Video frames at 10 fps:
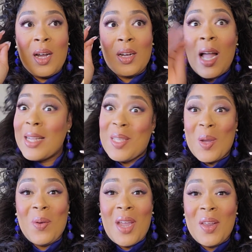content
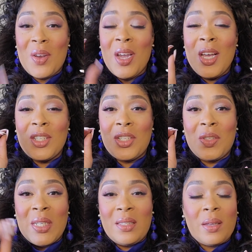creator. She's
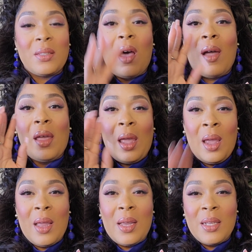on TikTok
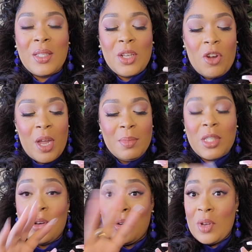and Instagram,
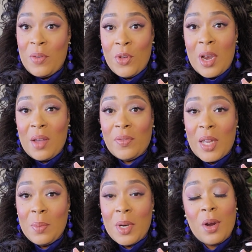so if you're not
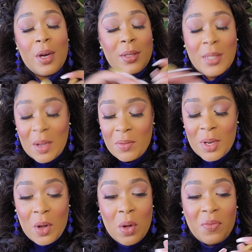following her,
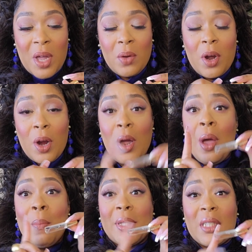definitely go and follow her.
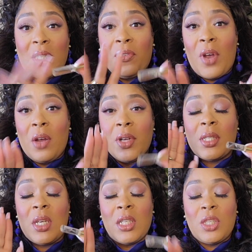But this
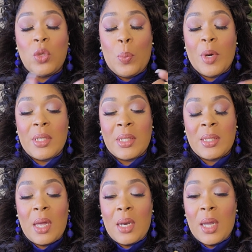fragrance is super
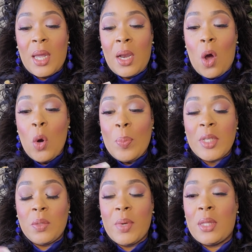stunning. It
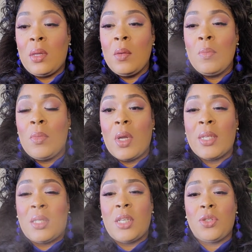opens with a
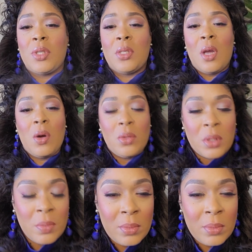citrus note